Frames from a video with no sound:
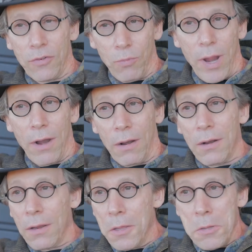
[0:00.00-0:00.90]
is rare.
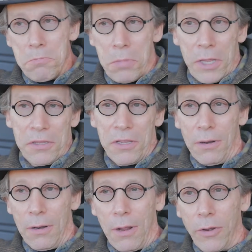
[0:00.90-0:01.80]
But
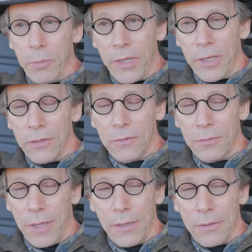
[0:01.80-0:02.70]
there are 100 billion
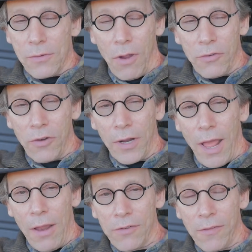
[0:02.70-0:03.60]
stars in our
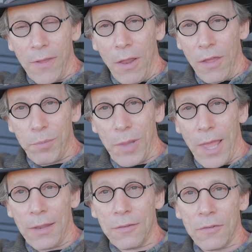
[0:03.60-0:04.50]
galaxy. They all have
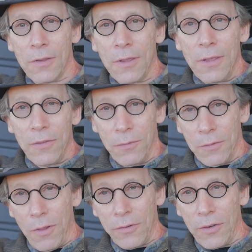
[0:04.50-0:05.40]
planets. There are
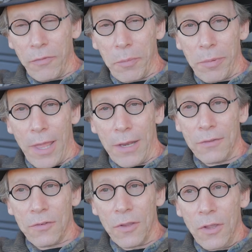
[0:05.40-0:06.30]
lots of different
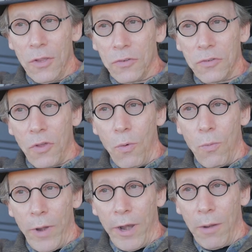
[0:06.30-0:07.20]
planets. So
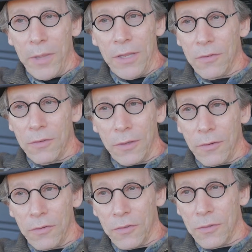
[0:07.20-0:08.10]
rare means that
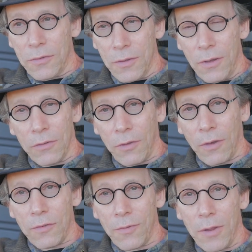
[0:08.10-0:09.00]
there's still
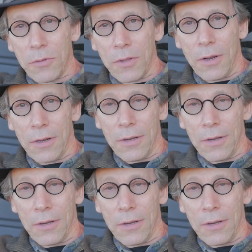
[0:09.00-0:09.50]
tons of it out there.